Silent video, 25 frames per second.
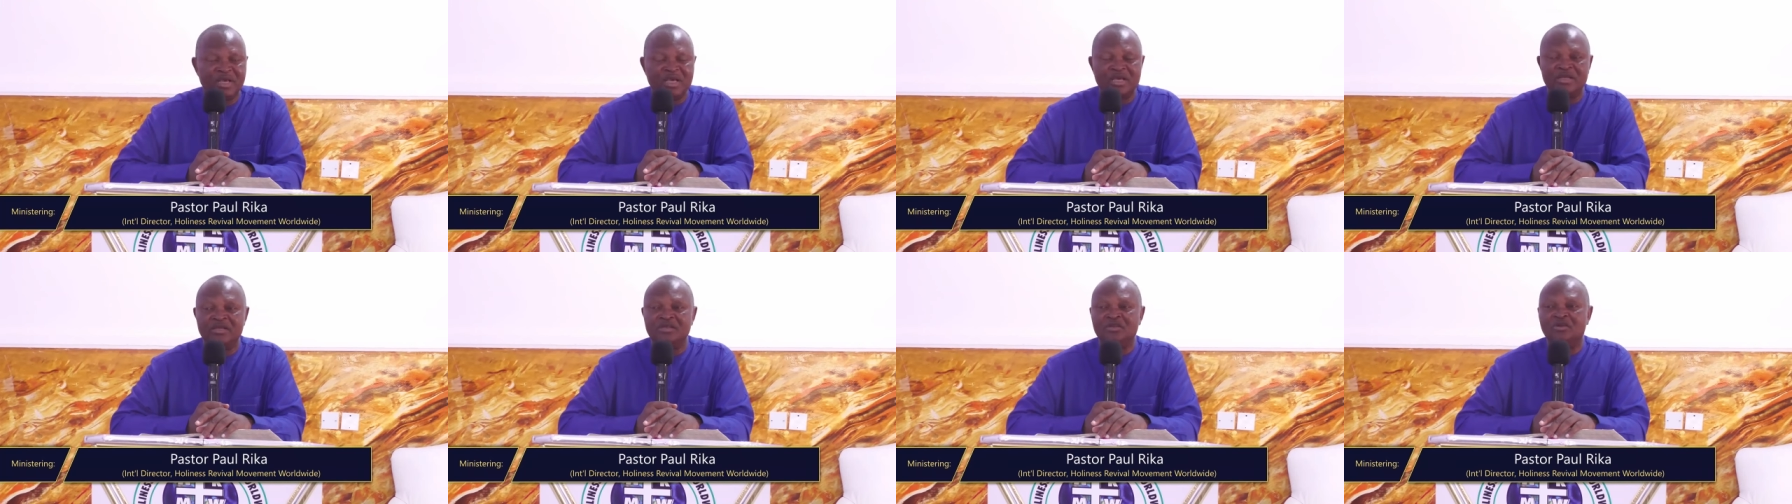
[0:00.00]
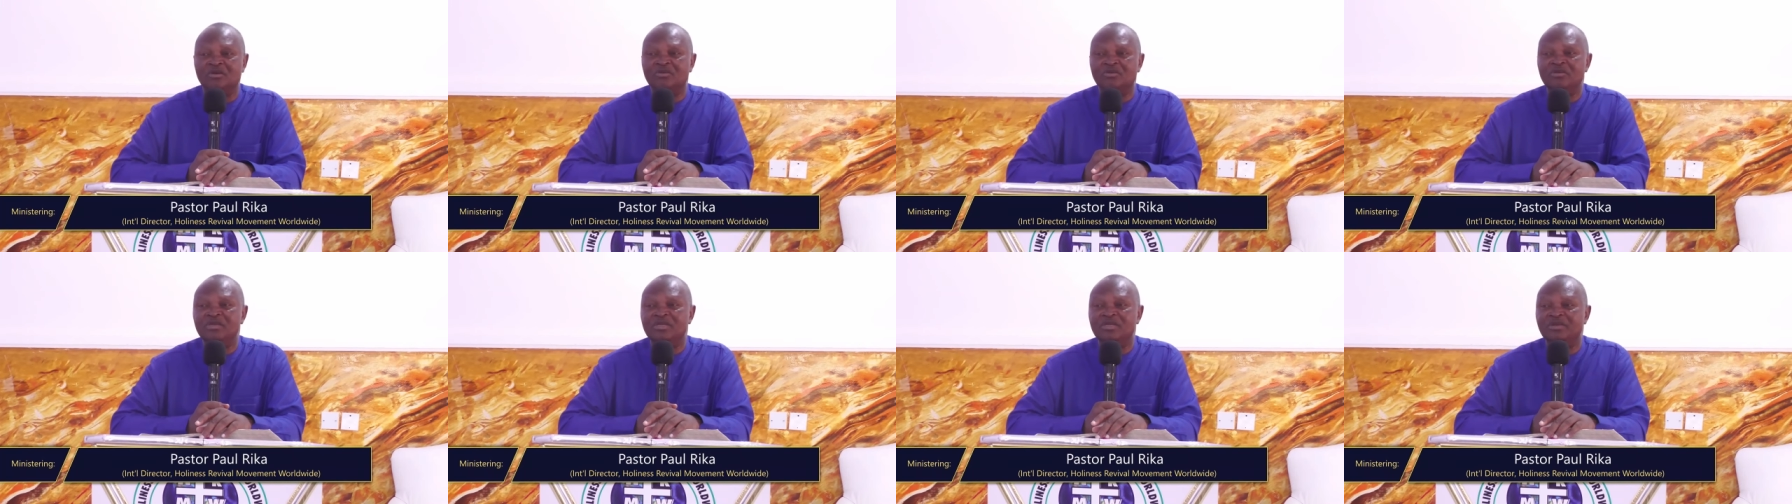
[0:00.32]

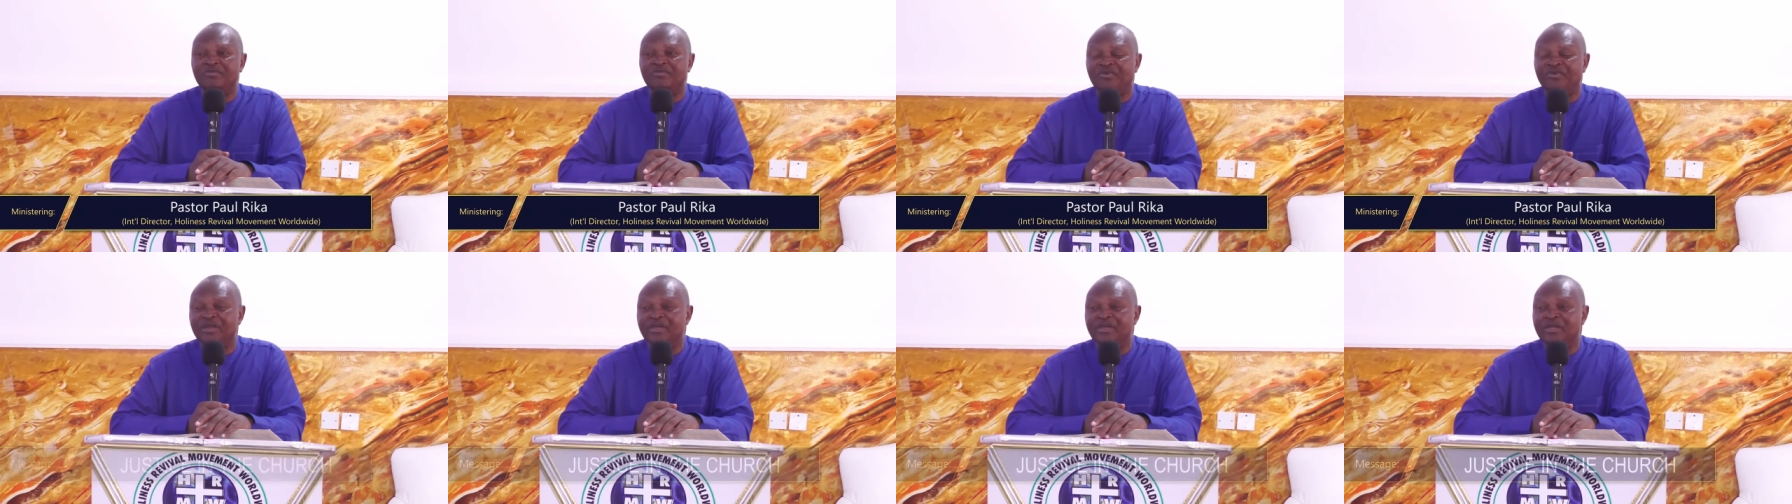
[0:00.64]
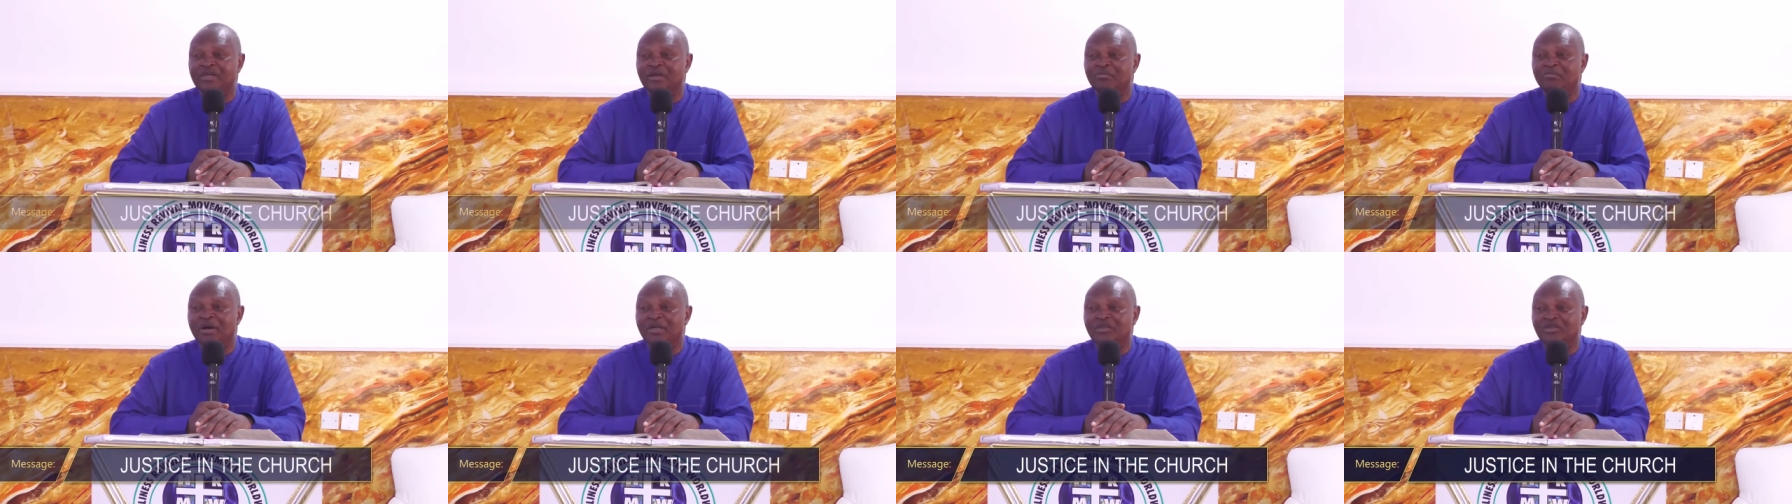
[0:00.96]
Don't defend the
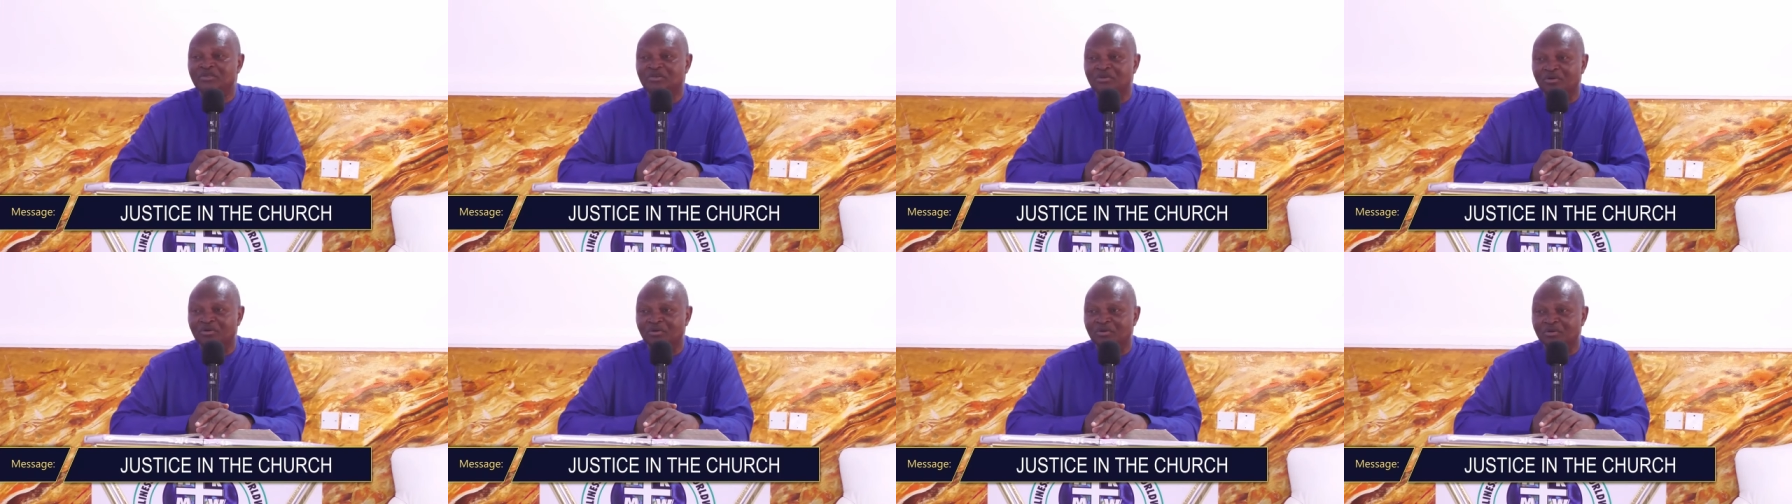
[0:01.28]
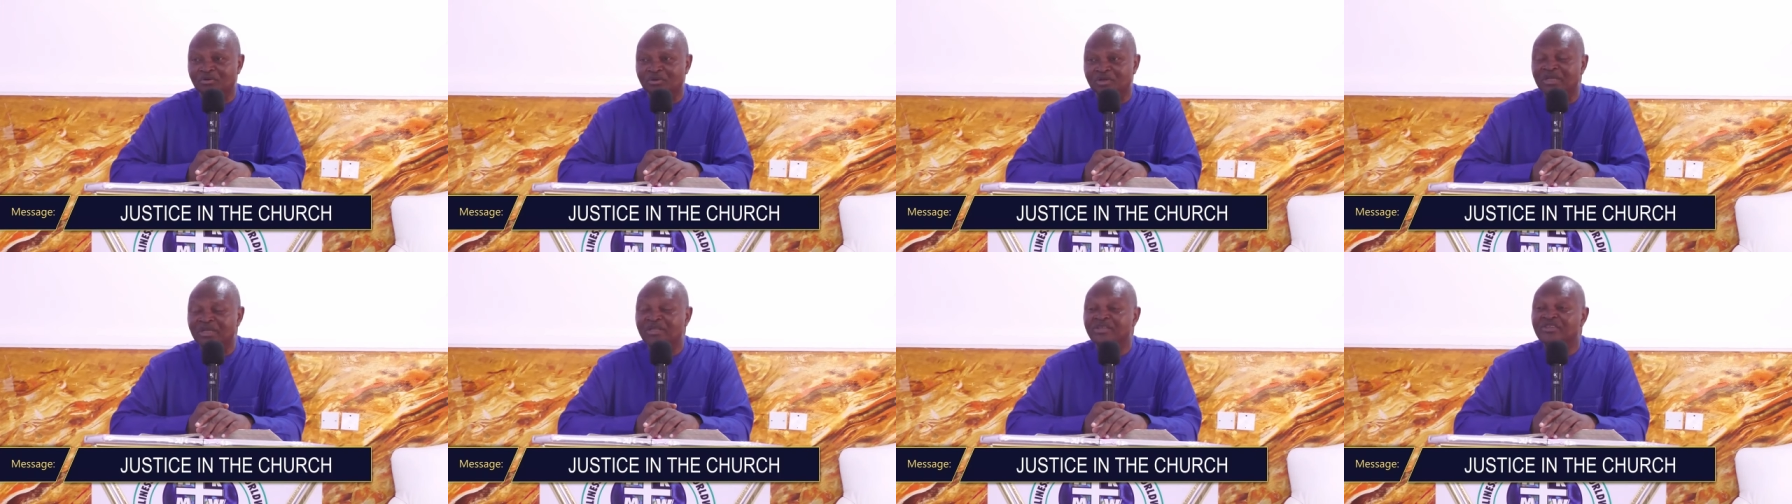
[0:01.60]
pastor
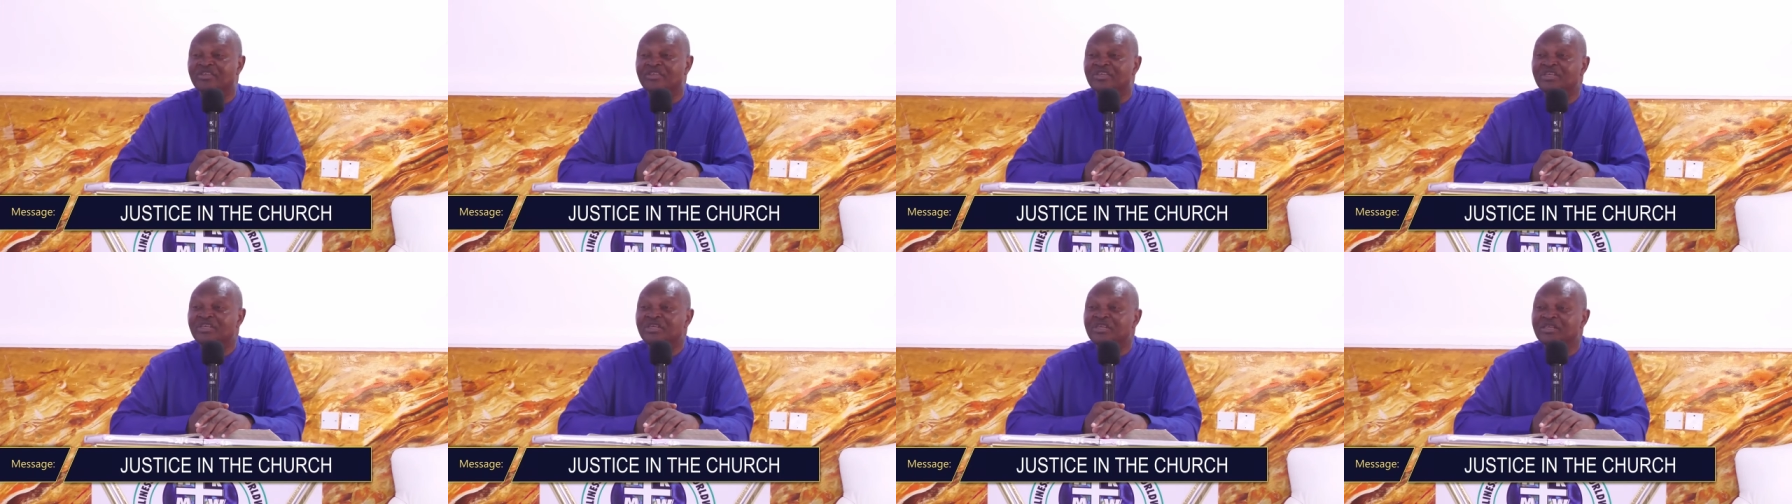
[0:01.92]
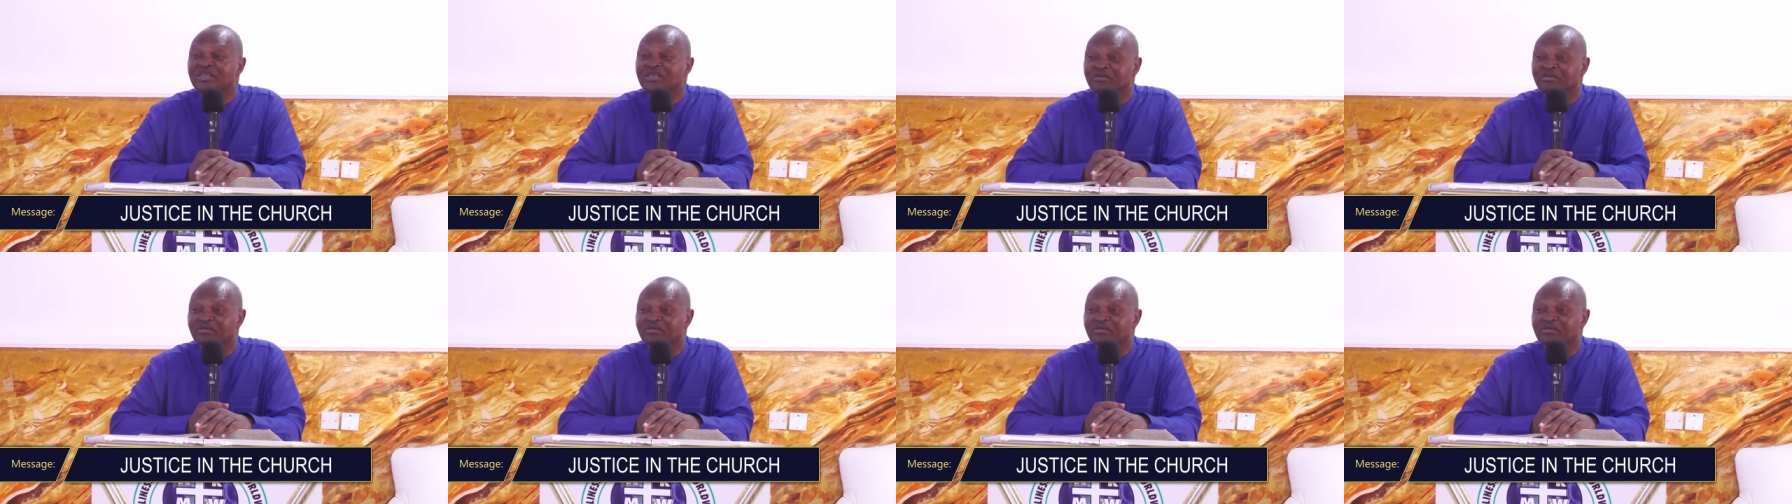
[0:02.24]
in sin.